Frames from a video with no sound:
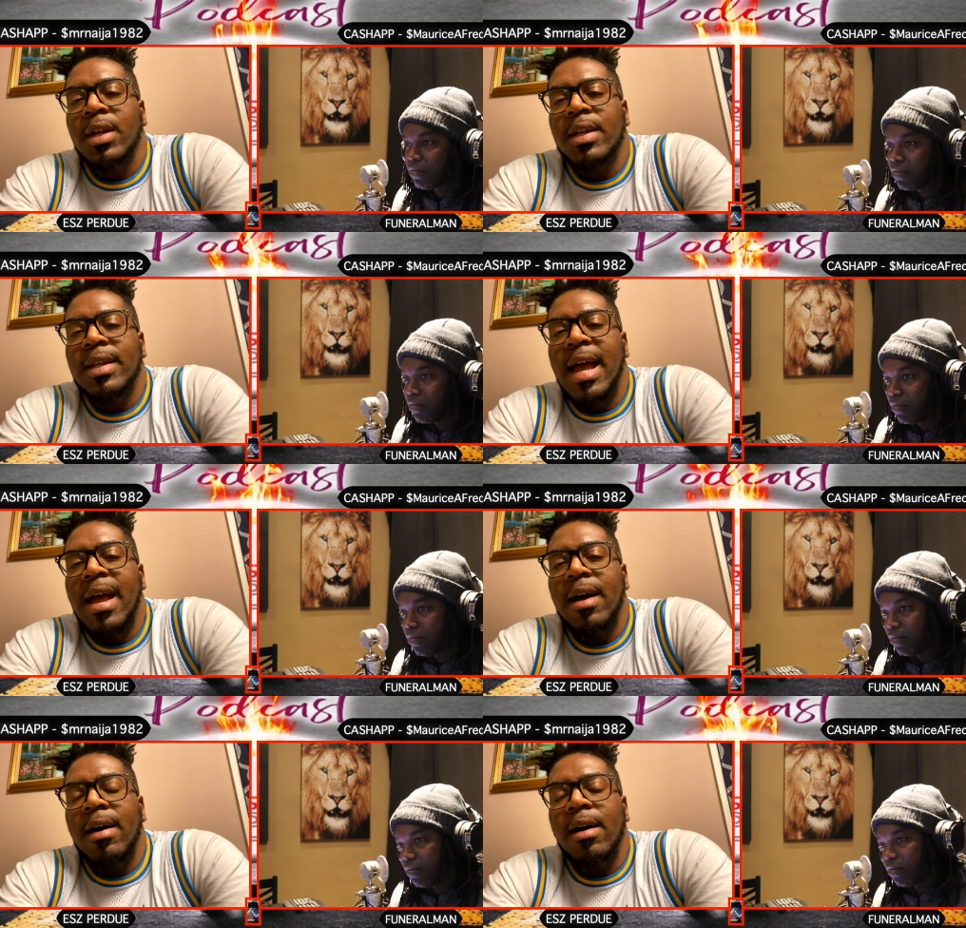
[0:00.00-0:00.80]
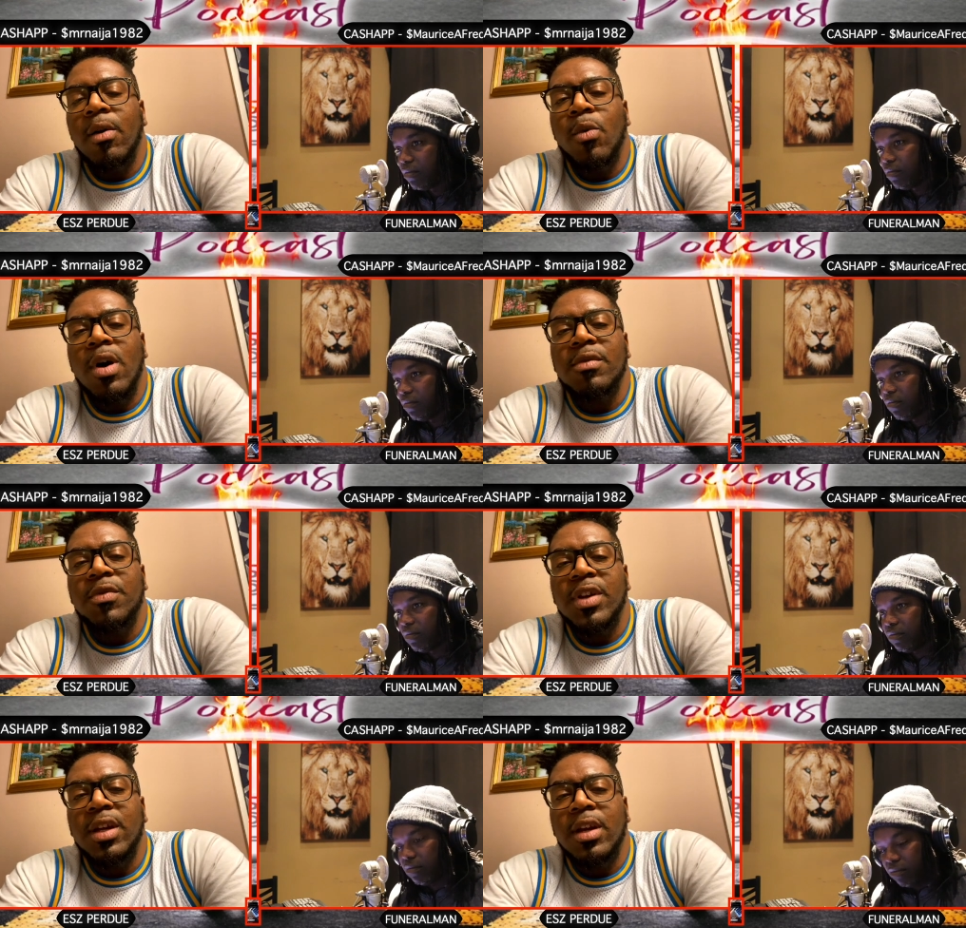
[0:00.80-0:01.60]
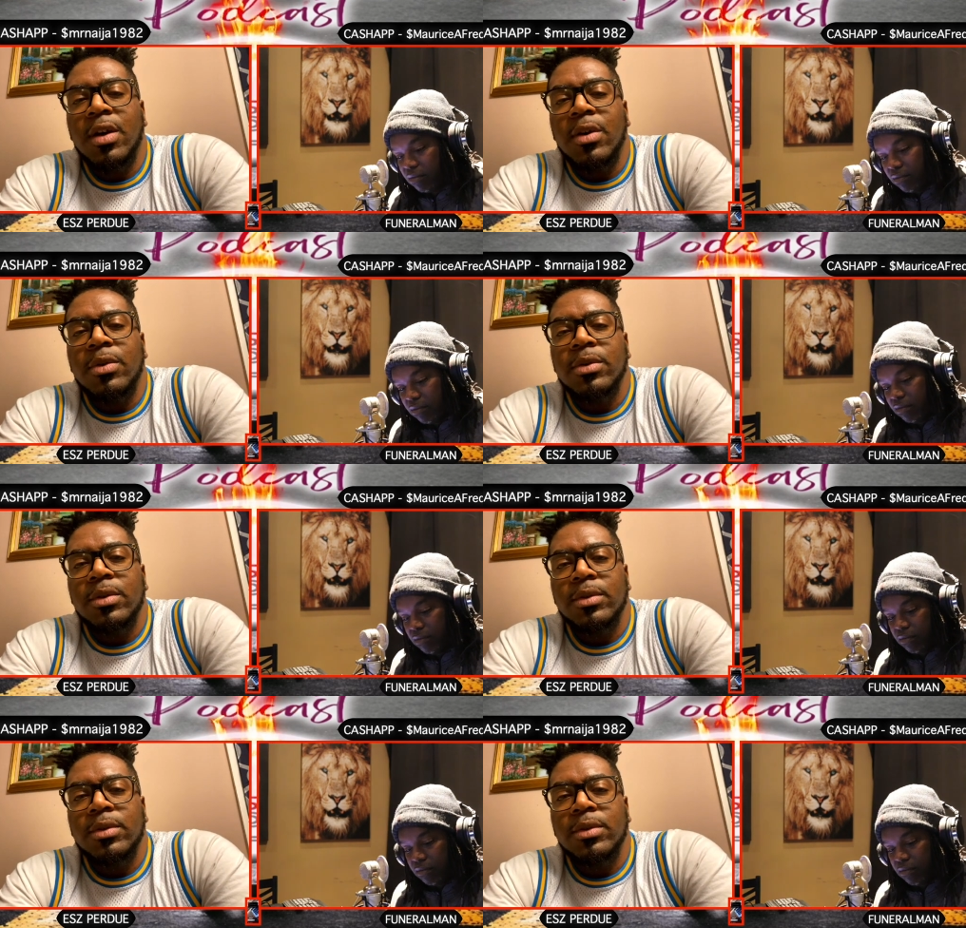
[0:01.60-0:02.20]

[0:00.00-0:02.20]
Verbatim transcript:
Speaker 1: that uh, one video.